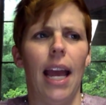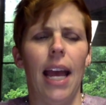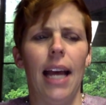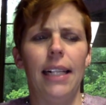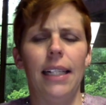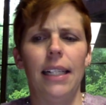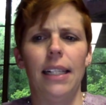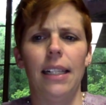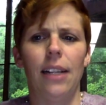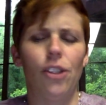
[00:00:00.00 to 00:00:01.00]
and
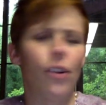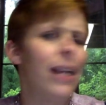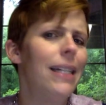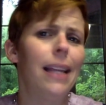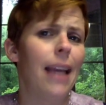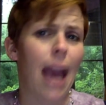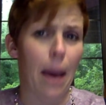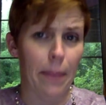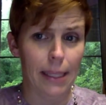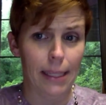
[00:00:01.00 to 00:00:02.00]
a strange thing
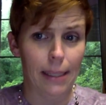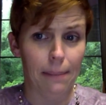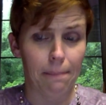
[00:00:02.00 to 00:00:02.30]
happened.